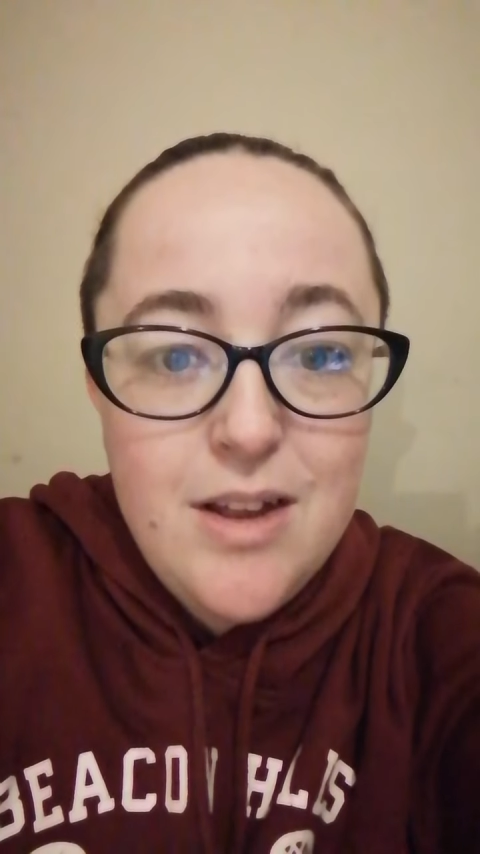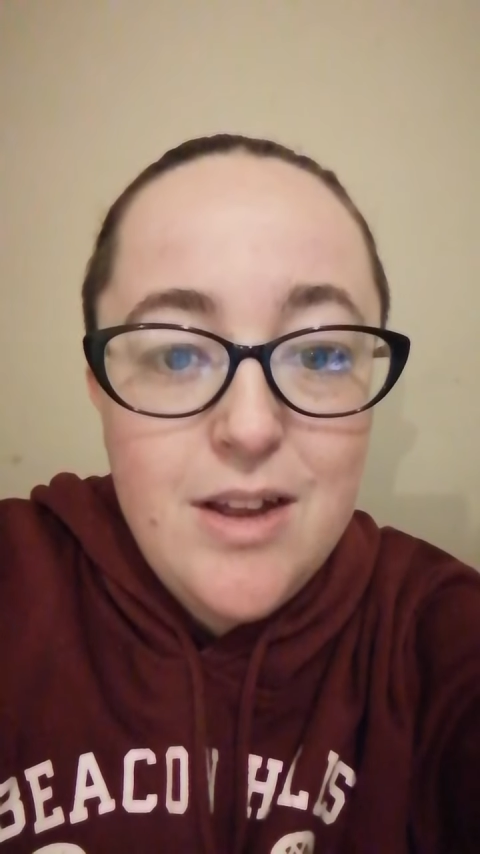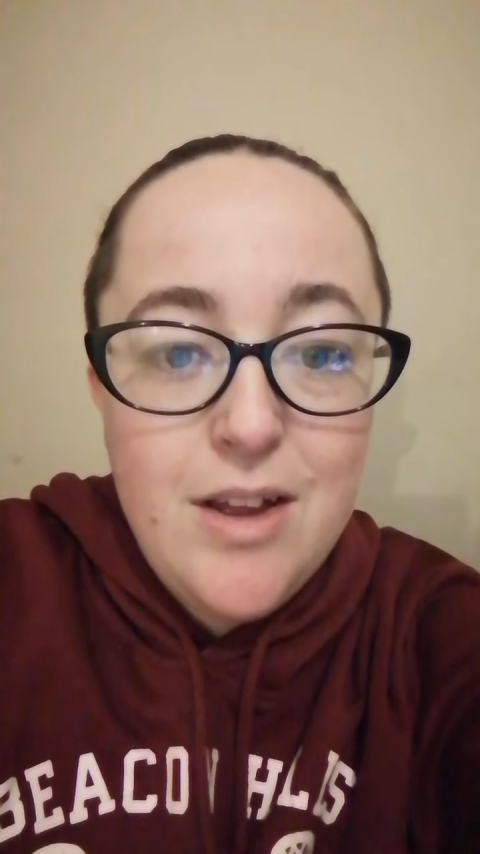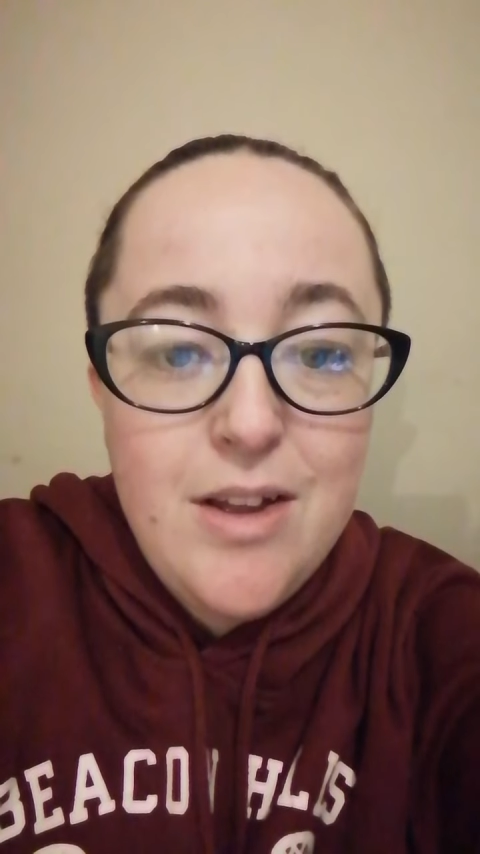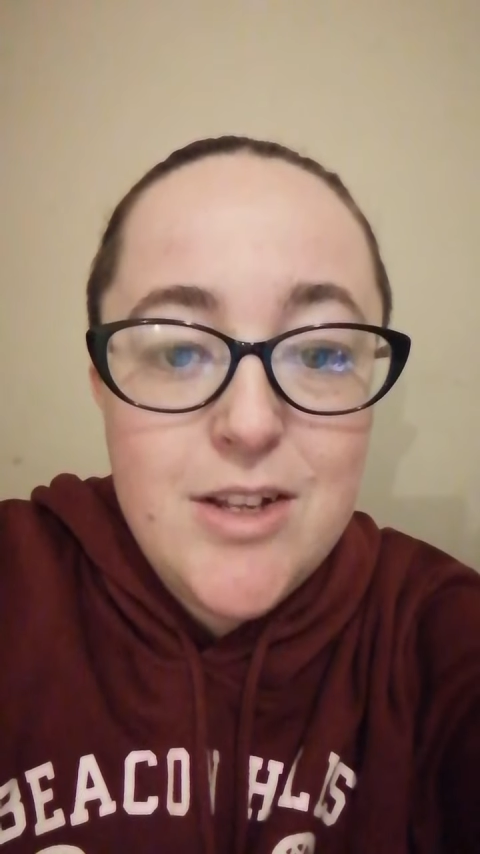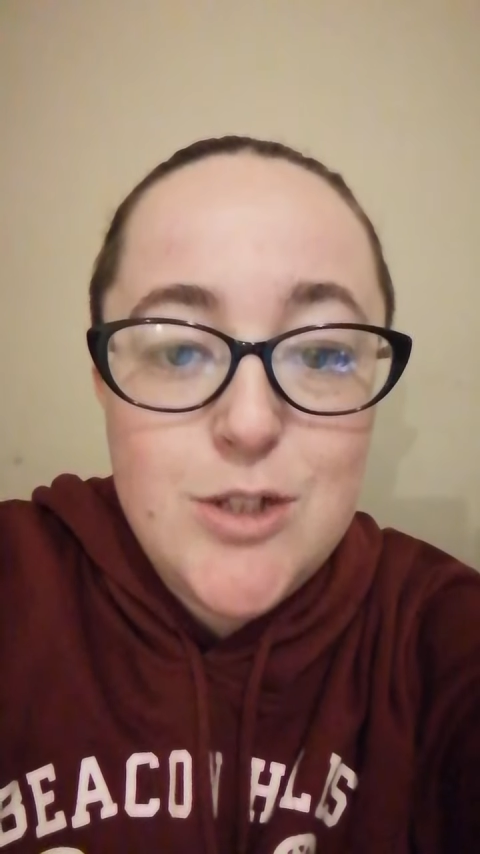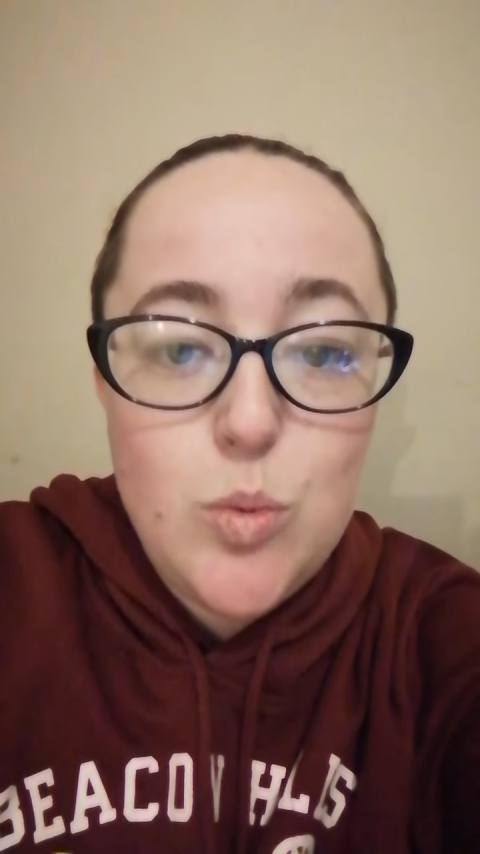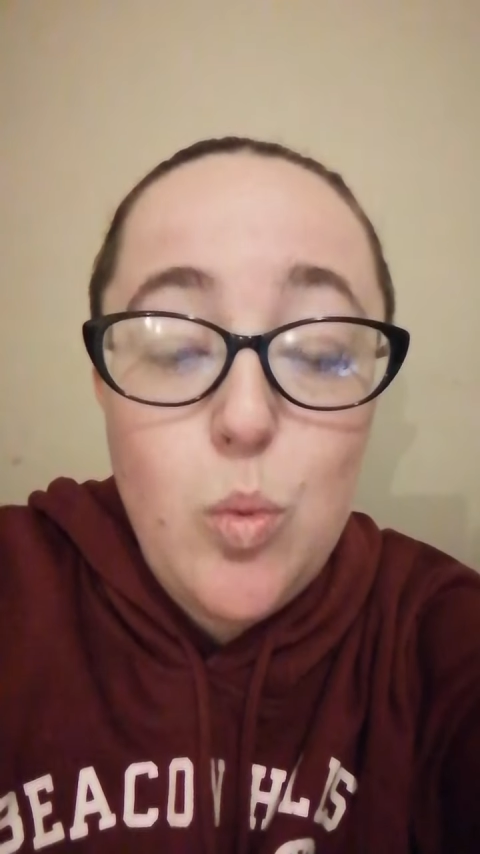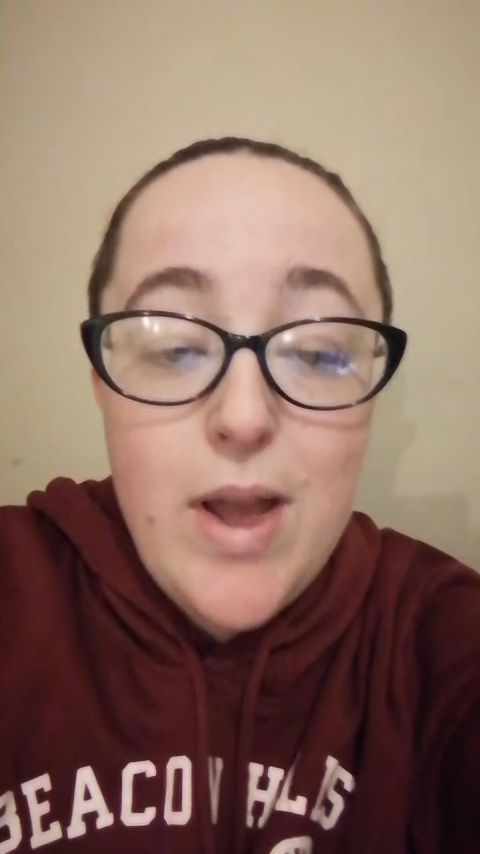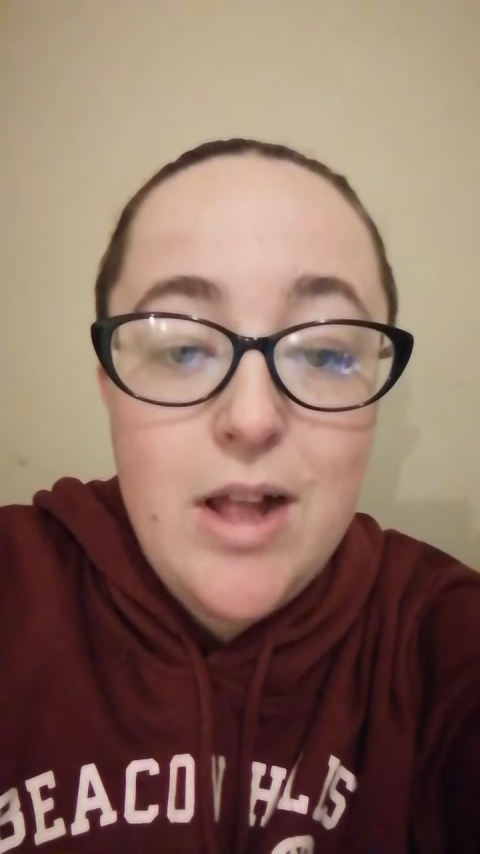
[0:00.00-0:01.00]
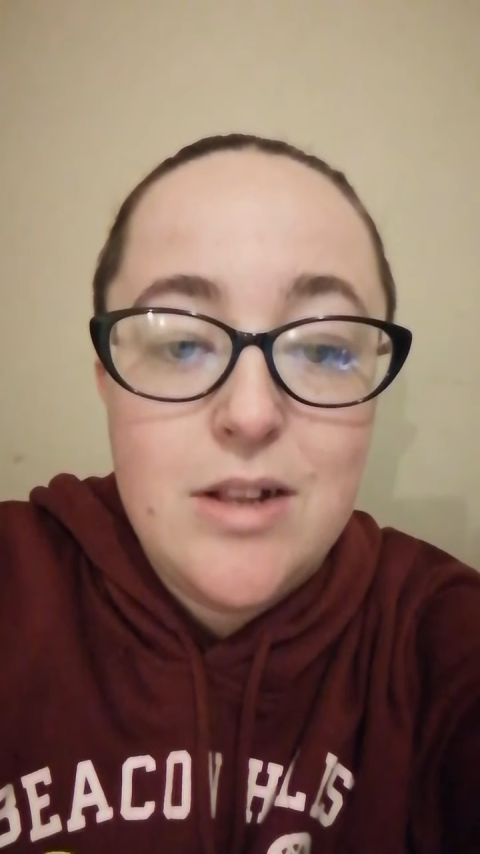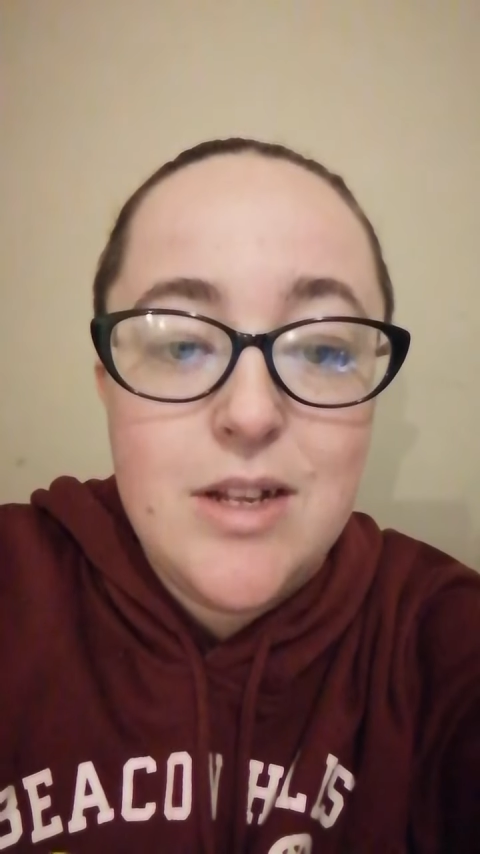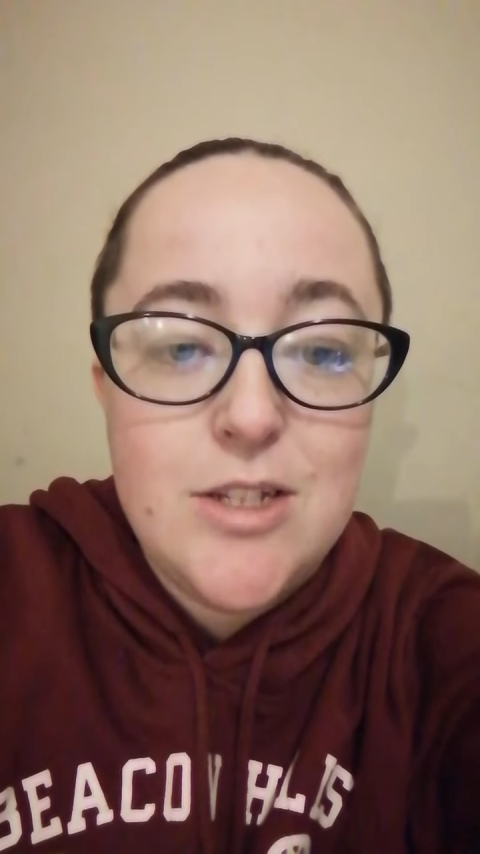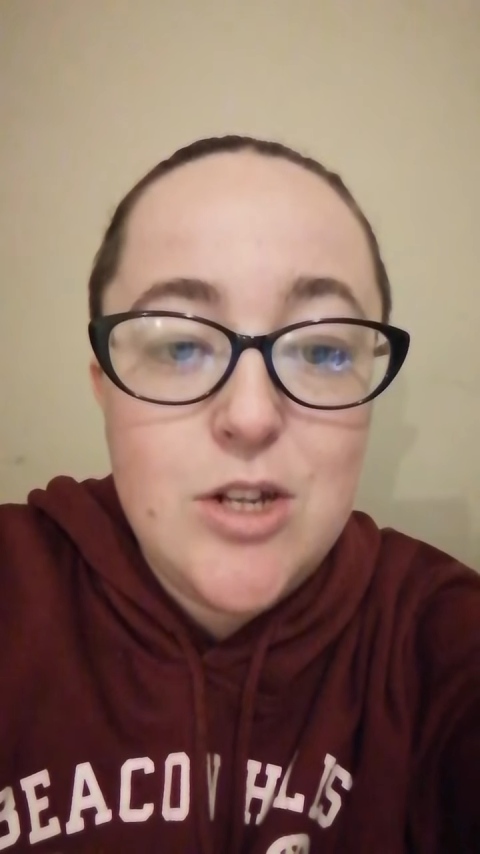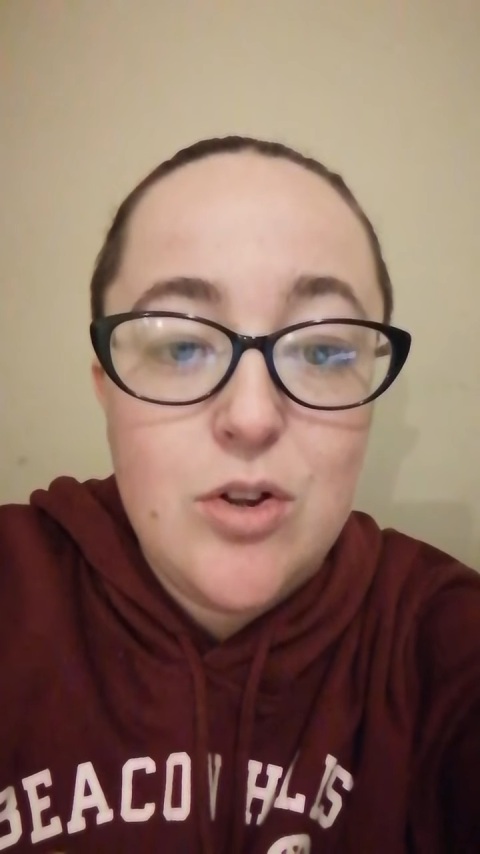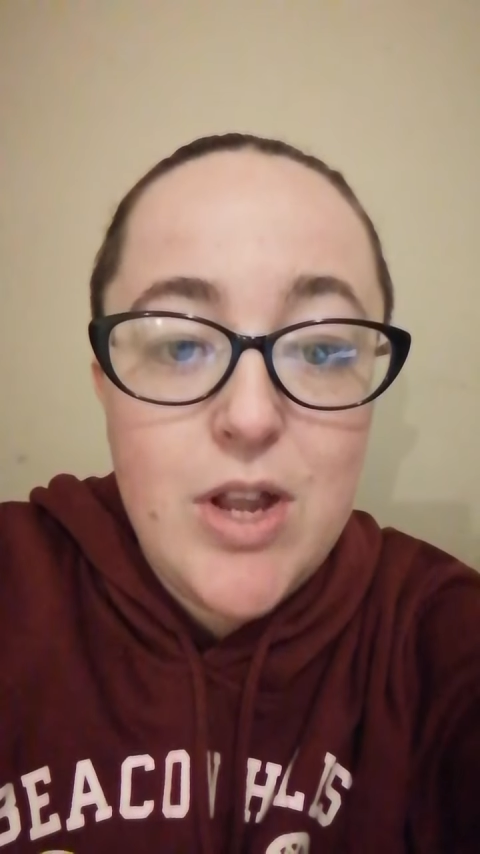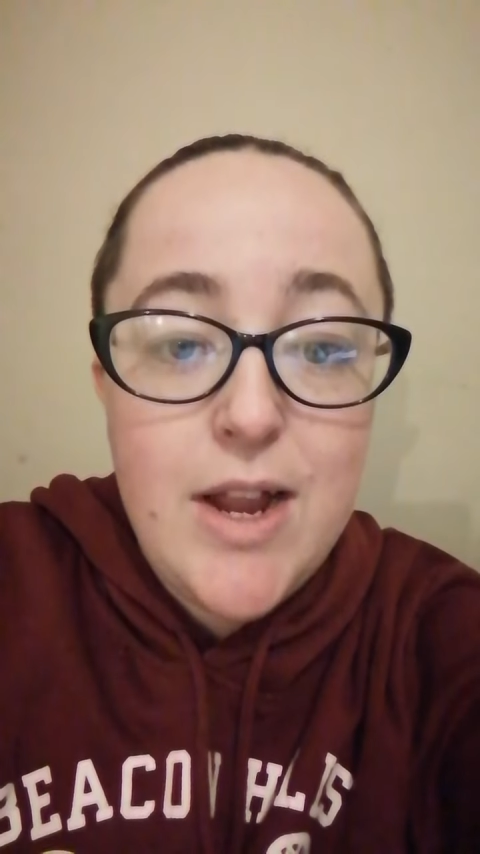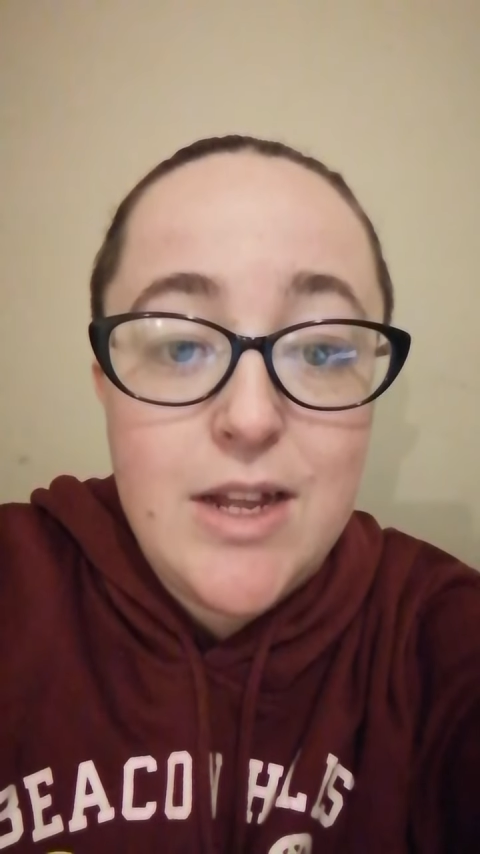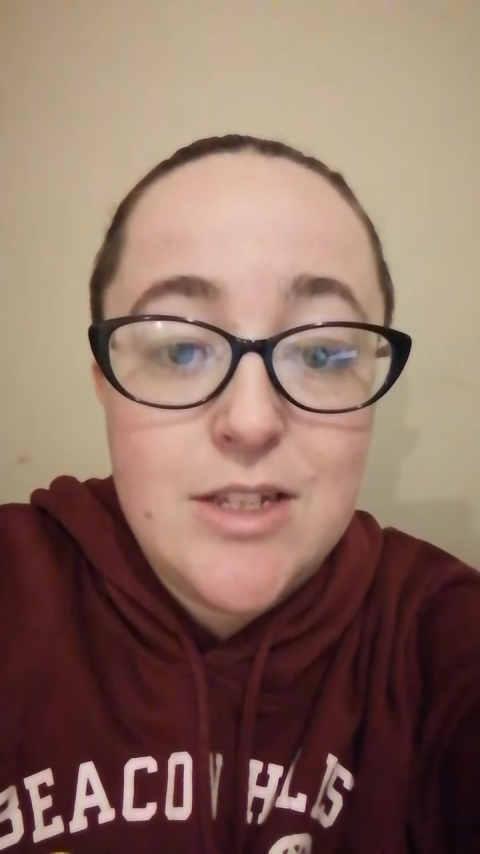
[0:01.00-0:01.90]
as well as looking